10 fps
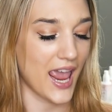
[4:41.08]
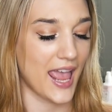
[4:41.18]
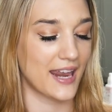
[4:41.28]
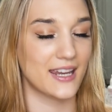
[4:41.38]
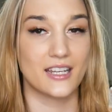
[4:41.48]

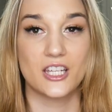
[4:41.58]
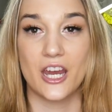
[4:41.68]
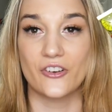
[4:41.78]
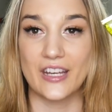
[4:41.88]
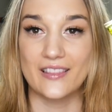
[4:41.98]
and
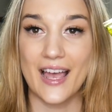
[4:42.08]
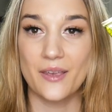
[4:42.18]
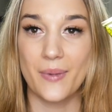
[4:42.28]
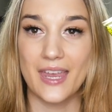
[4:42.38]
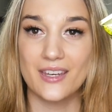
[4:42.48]
Cherry
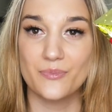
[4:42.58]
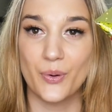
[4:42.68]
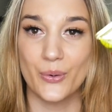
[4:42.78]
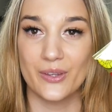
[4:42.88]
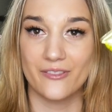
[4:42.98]
Limeade,
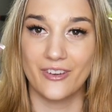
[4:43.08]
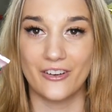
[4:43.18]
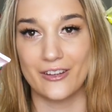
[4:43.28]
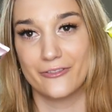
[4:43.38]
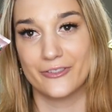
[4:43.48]
both
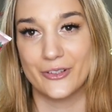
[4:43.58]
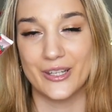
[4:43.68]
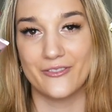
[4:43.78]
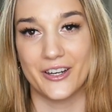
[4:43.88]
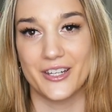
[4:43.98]
very
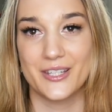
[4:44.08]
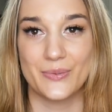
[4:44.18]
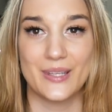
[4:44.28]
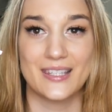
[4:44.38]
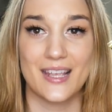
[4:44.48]
fruity, very
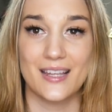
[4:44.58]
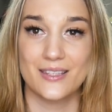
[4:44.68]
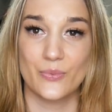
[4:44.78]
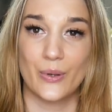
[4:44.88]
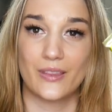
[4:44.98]
sweet
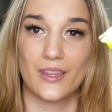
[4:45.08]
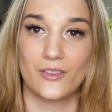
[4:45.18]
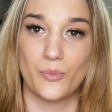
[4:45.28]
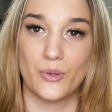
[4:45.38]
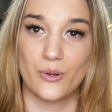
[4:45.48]
scents with
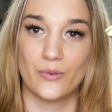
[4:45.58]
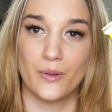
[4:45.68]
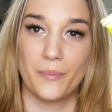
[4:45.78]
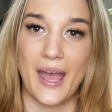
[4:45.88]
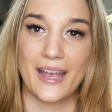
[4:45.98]
the
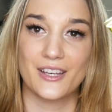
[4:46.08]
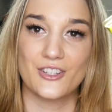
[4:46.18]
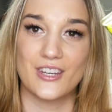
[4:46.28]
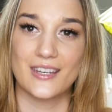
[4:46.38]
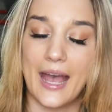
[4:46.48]
beautiful
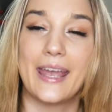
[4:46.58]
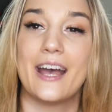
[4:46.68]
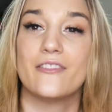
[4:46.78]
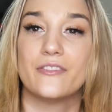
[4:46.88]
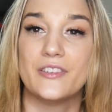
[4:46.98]
packaging. I
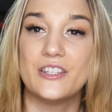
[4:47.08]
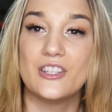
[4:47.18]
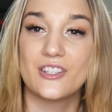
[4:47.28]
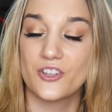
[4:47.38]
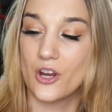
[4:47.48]
have
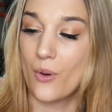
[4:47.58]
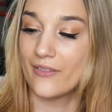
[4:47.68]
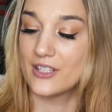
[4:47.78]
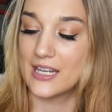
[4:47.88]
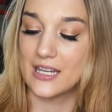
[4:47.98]
Fiji Sunshine
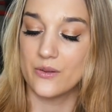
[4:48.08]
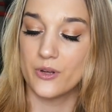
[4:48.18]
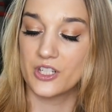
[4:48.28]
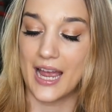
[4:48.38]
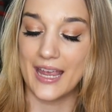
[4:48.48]
Guavatini,
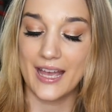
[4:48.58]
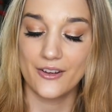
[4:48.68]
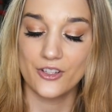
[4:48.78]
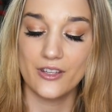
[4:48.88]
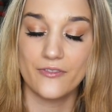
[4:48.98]
which I
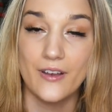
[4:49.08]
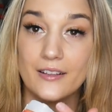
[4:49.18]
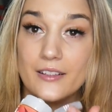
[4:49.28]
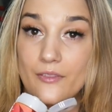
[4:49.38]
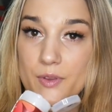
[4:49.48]
actually
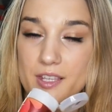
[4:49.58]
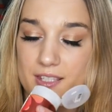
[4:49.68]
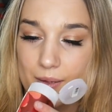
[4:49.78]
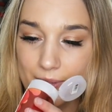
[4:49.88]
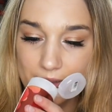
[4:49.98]
fell in love with
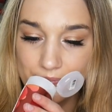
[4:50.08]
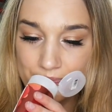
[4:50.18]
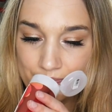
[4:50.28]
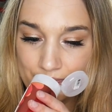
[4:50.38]
this summer.